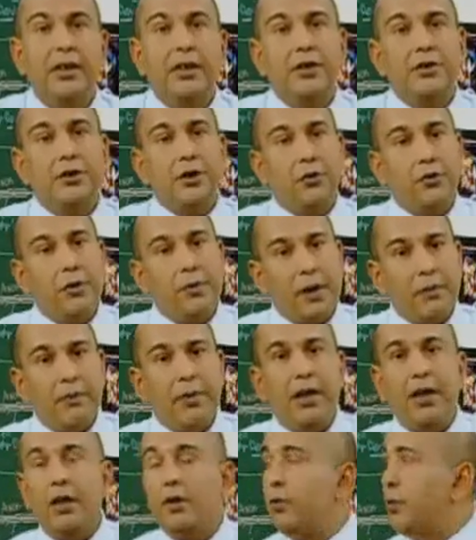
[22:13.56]
So
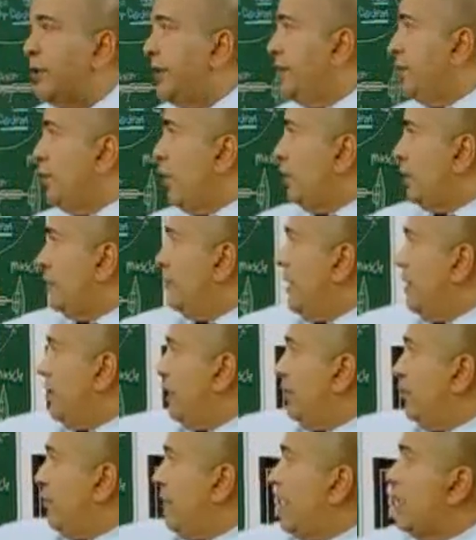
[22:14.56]
remember, we talked about
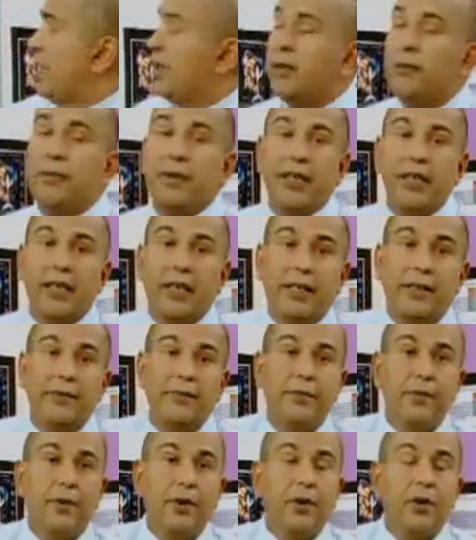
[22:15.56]
it right at the beginning.
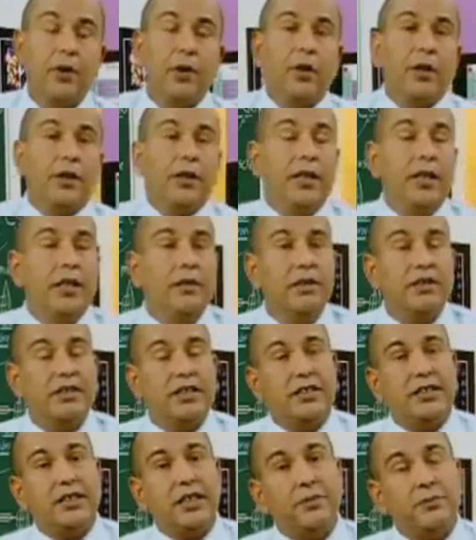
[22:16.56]
The nervous
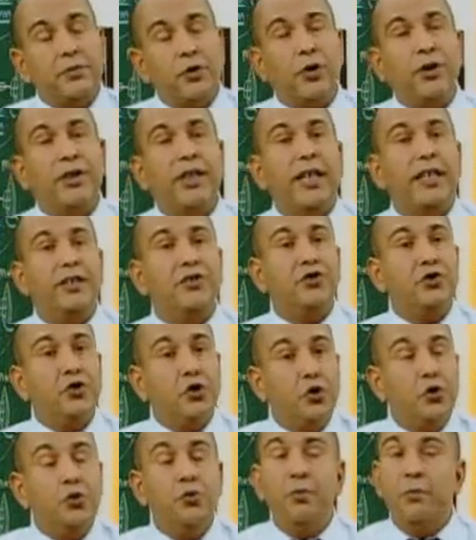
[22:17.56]
system contains
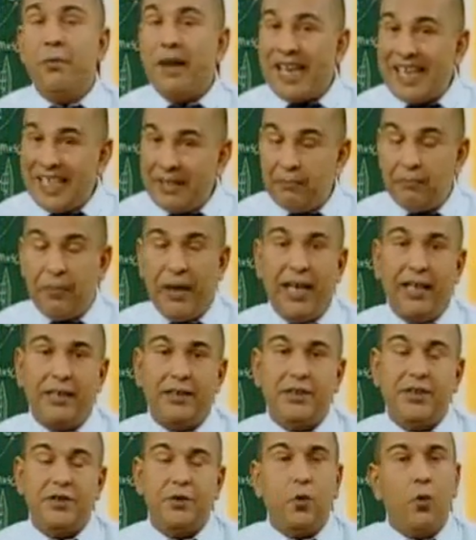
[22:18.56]
2 main
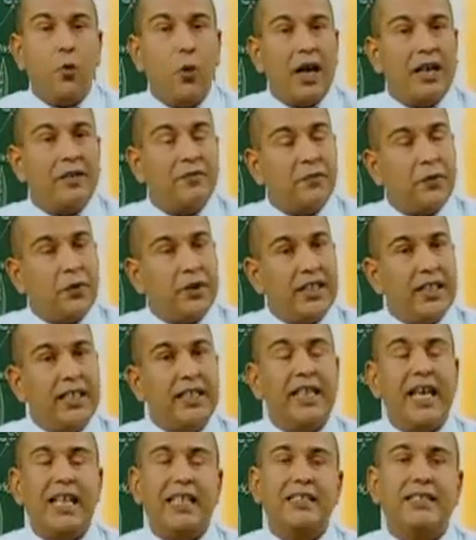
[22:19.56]
parts. One for the
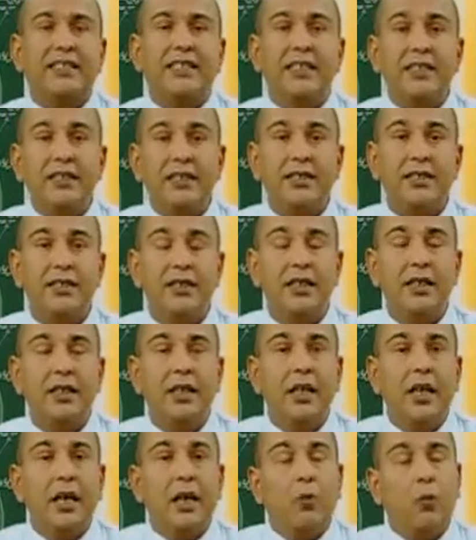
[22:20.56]
analysis,
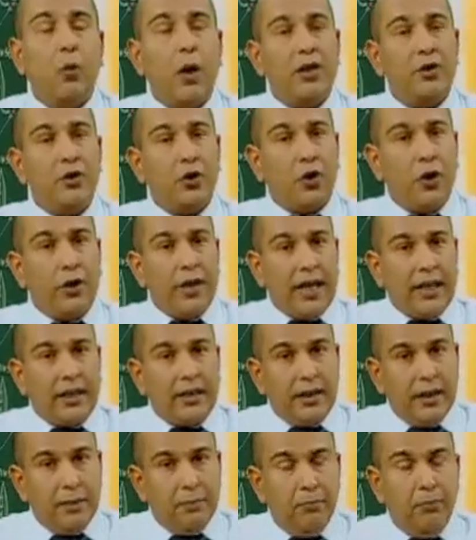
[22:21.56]
one to
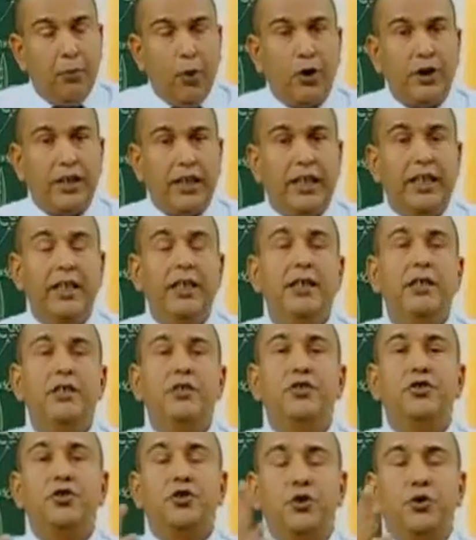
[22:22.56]
connect the body
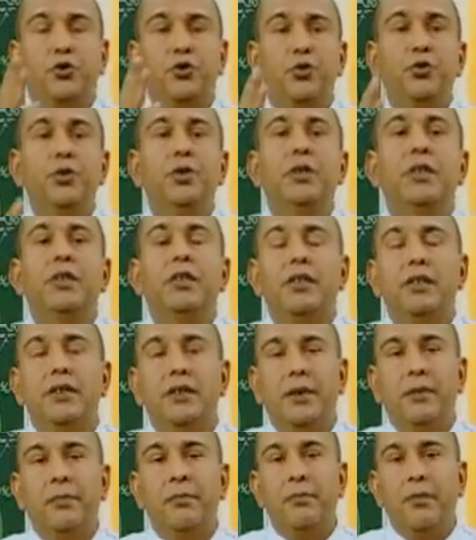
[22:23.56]
to
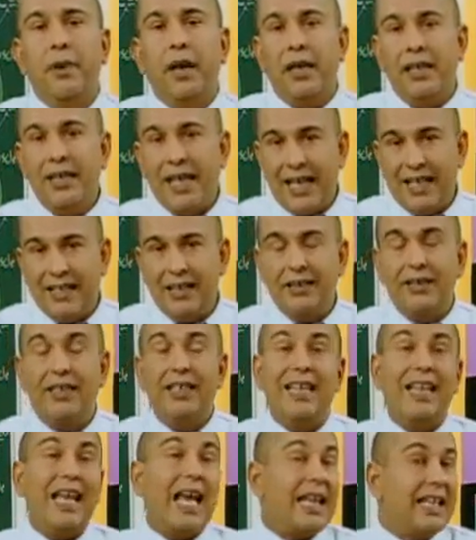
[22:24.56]
the
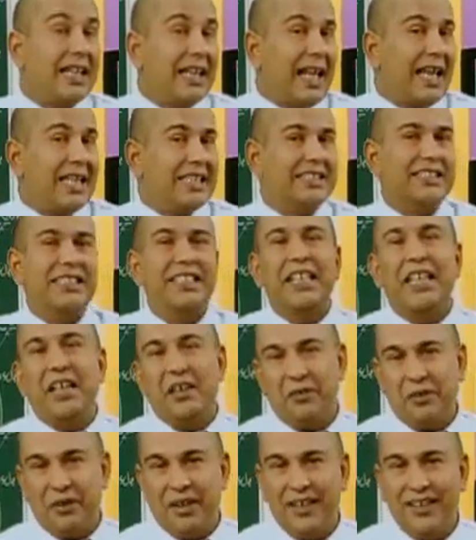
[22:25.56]
analyzing
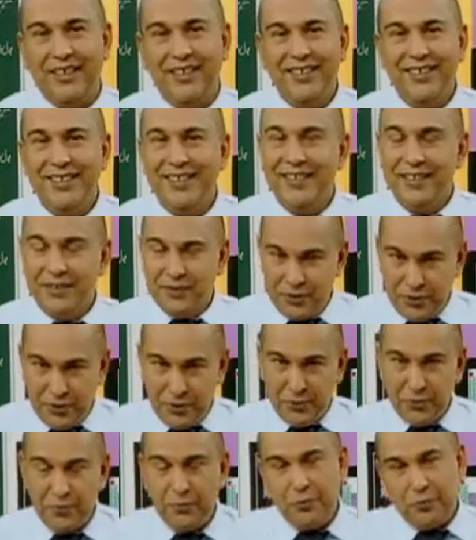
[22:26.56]
area.
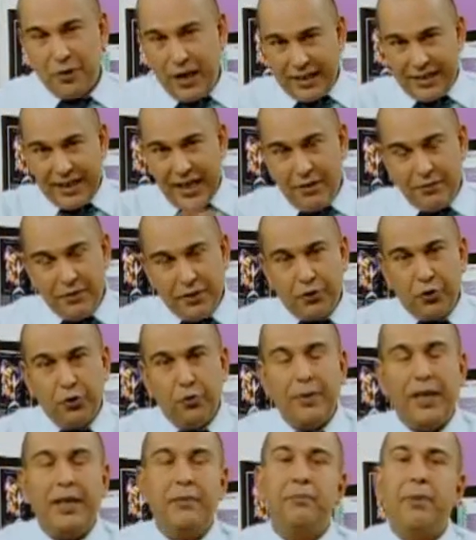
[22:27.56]
So write down the 2
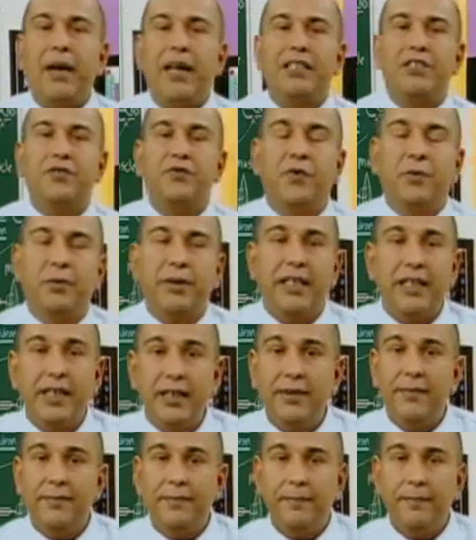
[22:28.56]
main parts for me.